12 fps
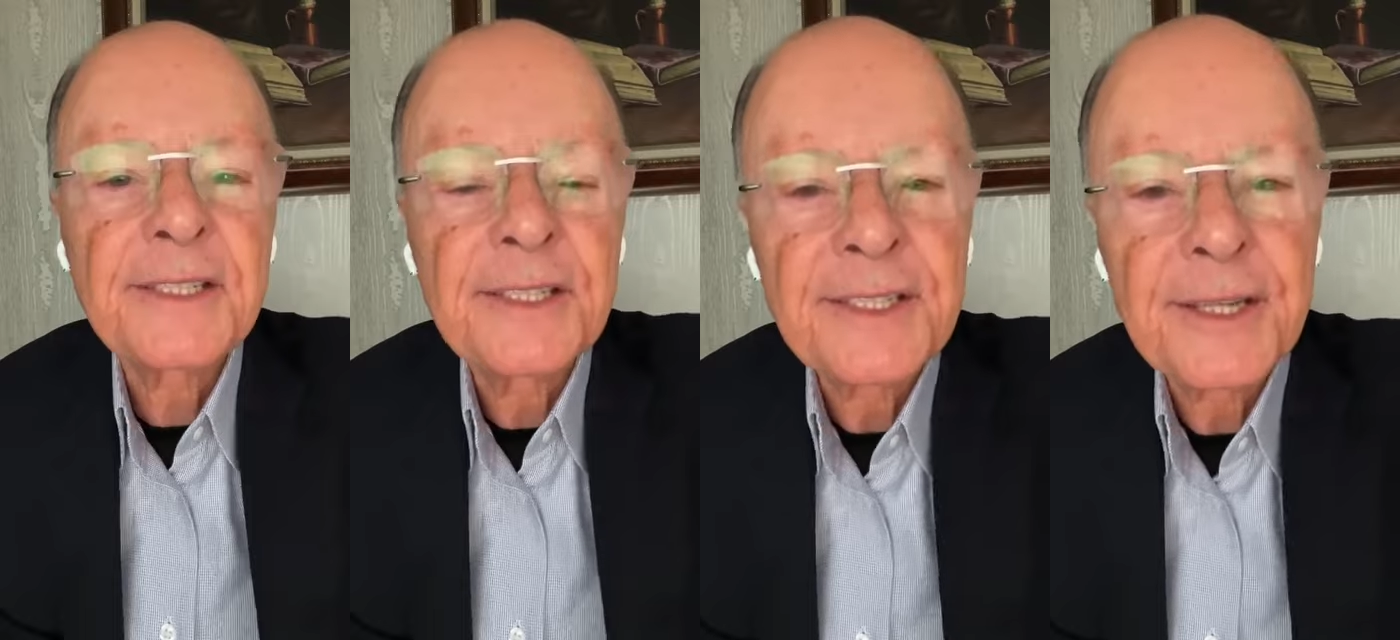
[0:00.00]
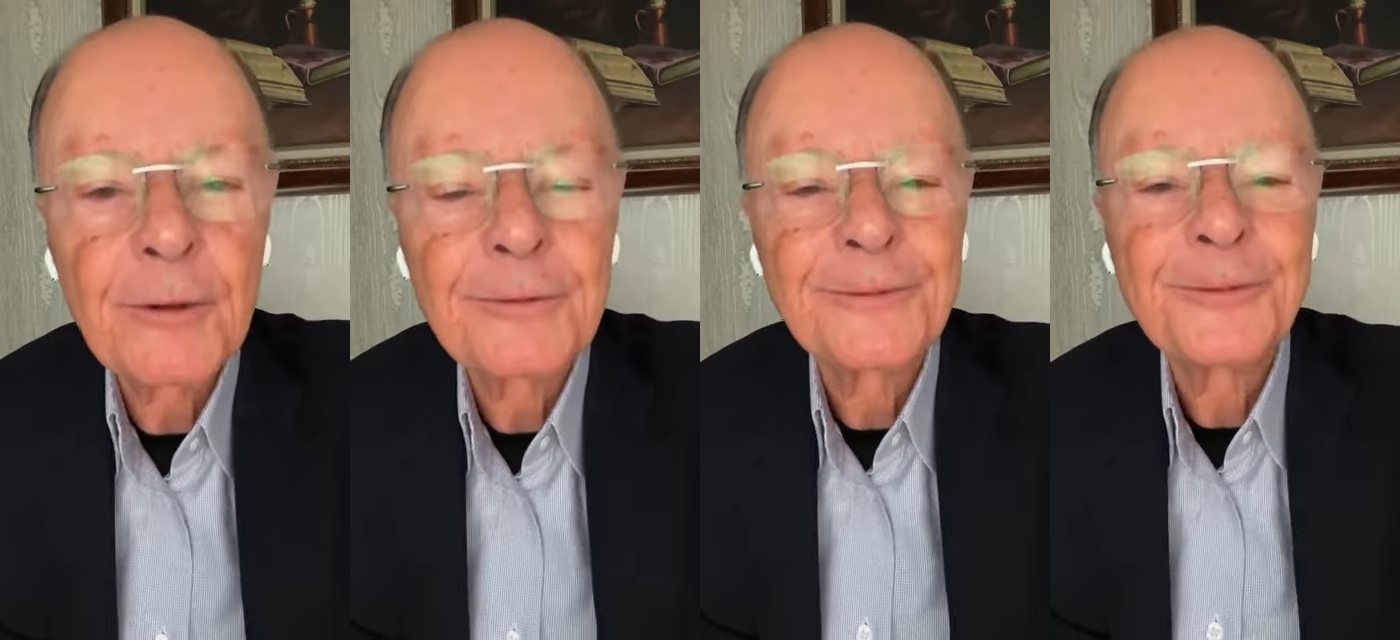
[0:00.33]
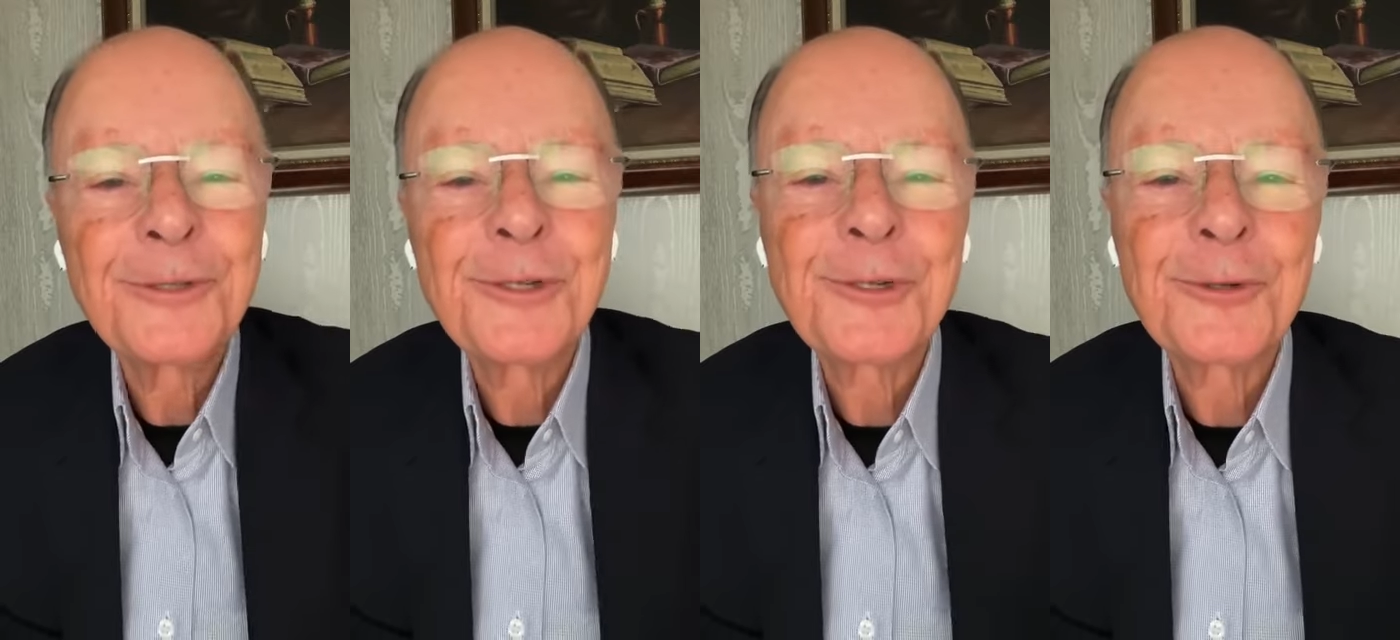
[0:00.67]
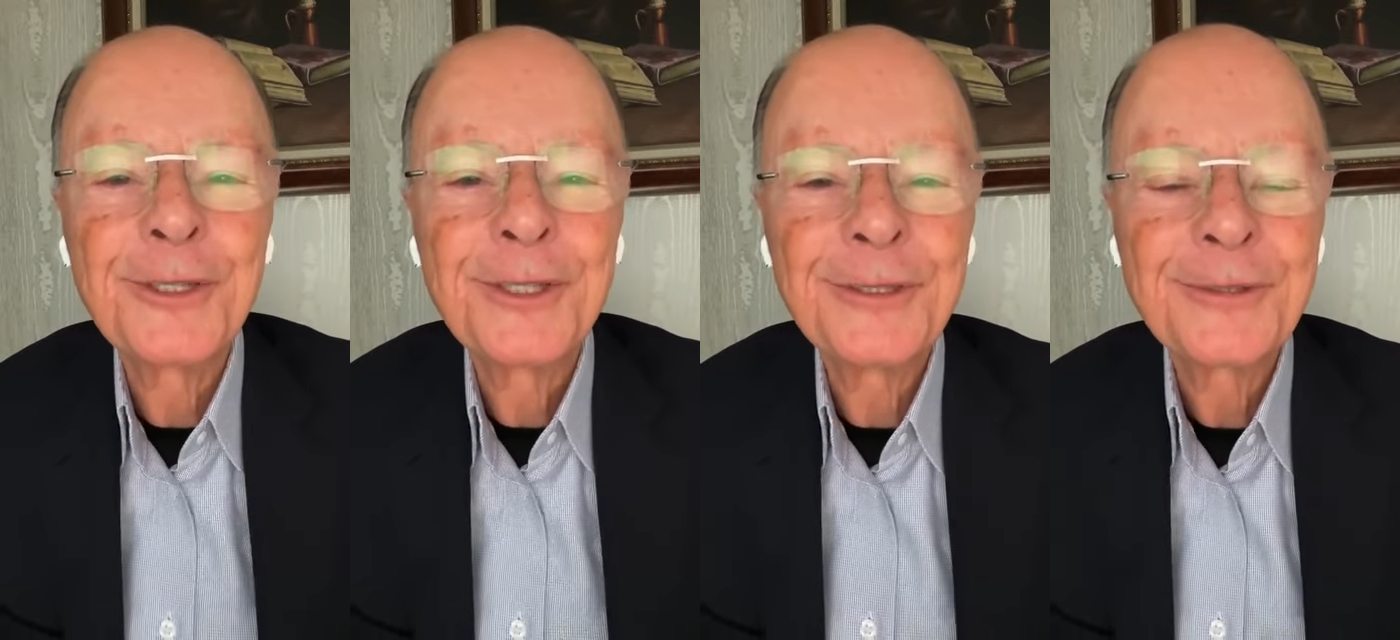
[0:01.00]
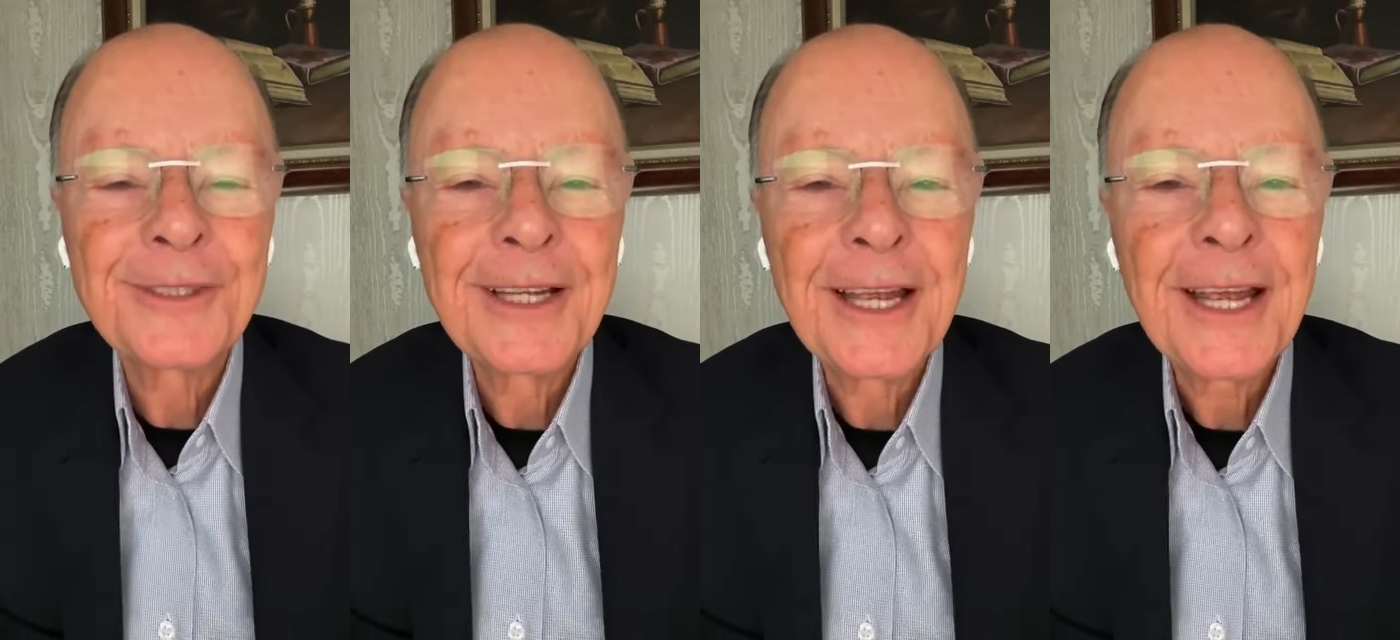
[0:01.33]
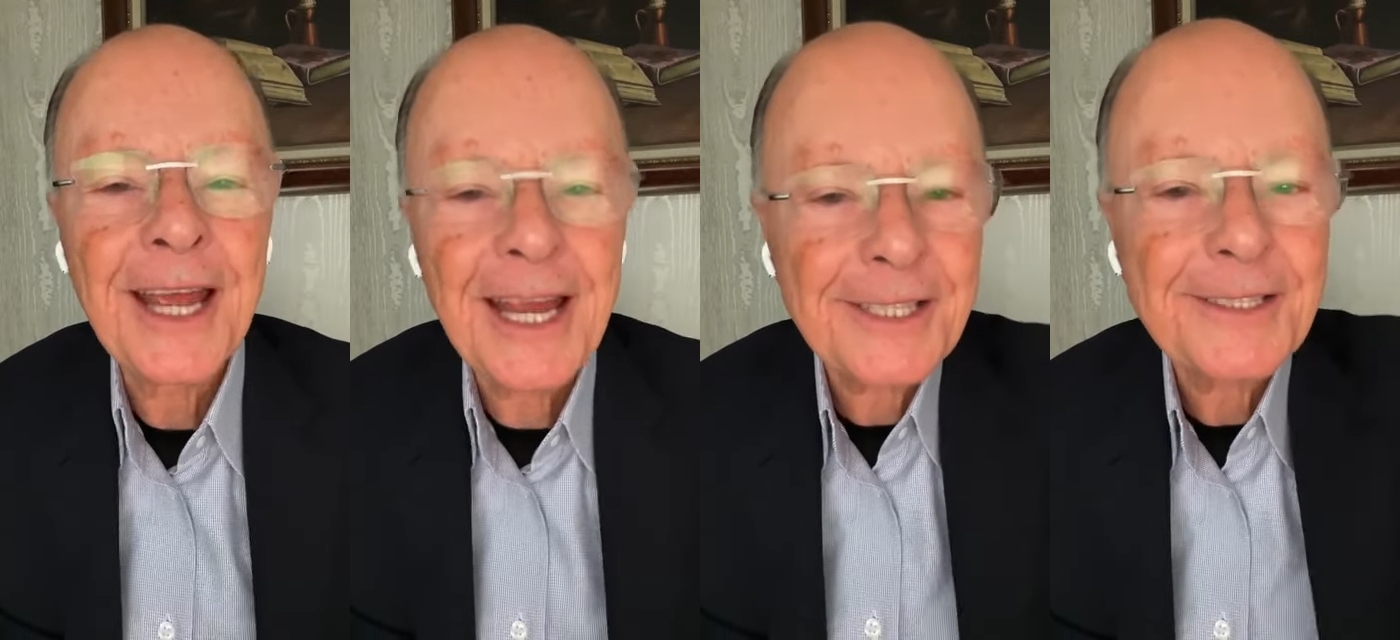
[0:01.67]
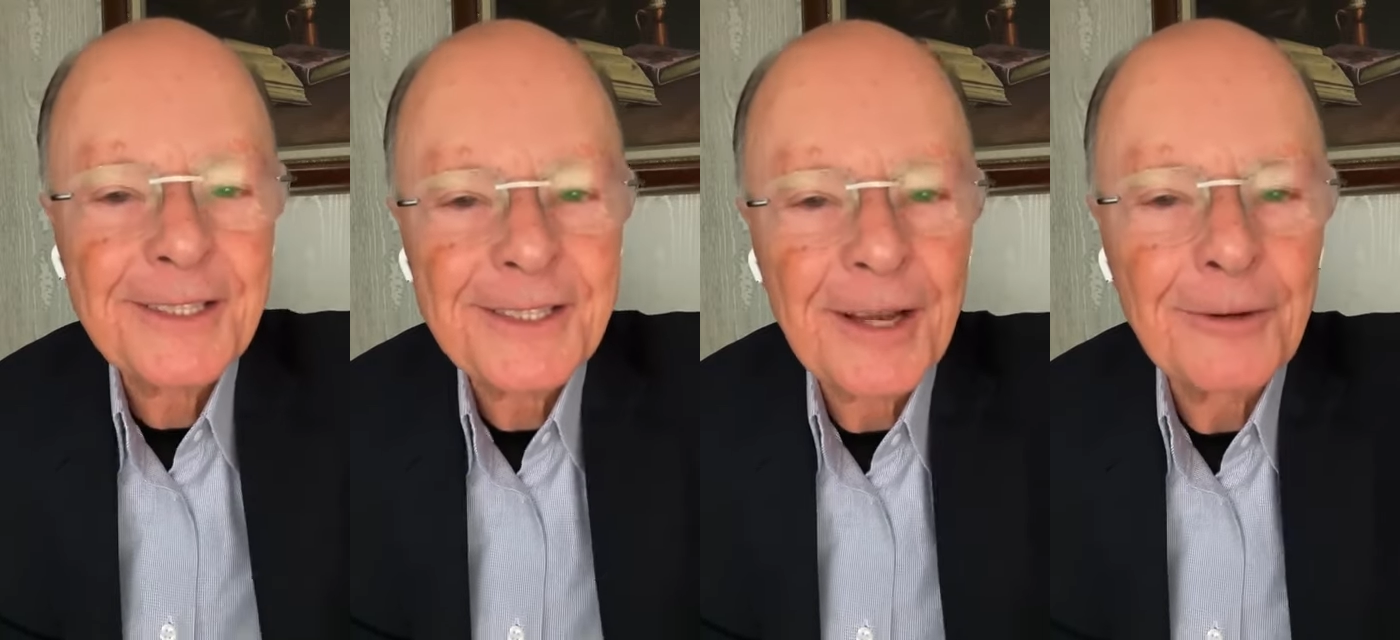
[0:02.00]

These are the chosen ones.